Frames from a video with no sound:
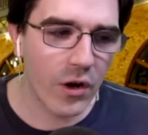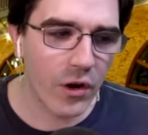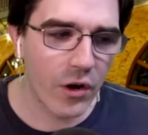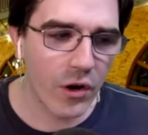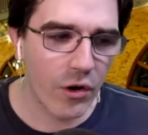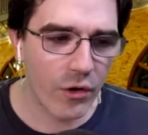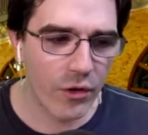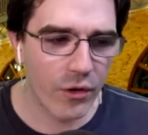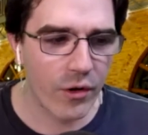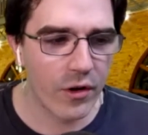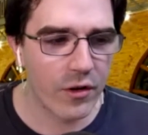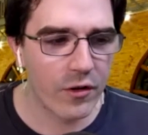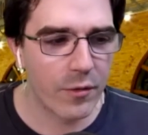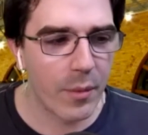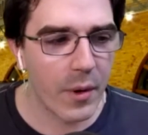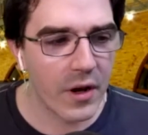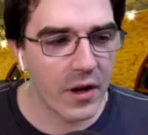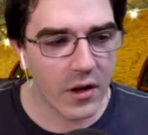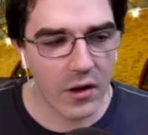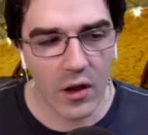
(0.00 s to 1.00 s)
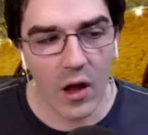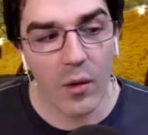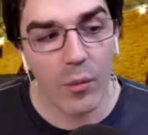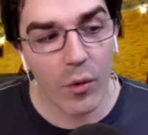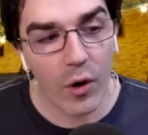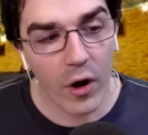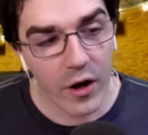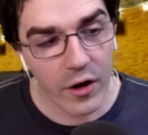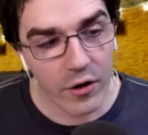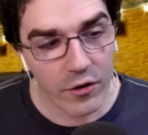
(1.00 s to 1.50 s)
or they're expending a lot more
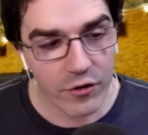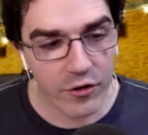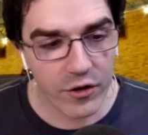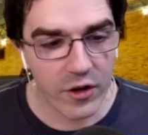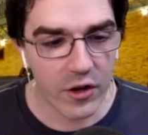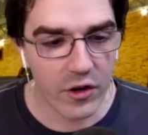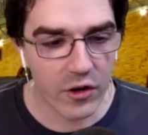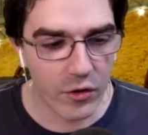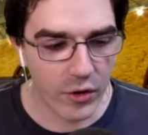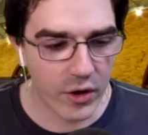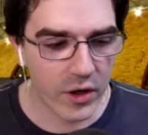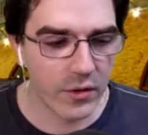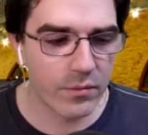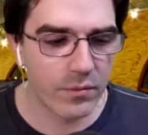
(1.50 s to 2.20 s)
energy to do it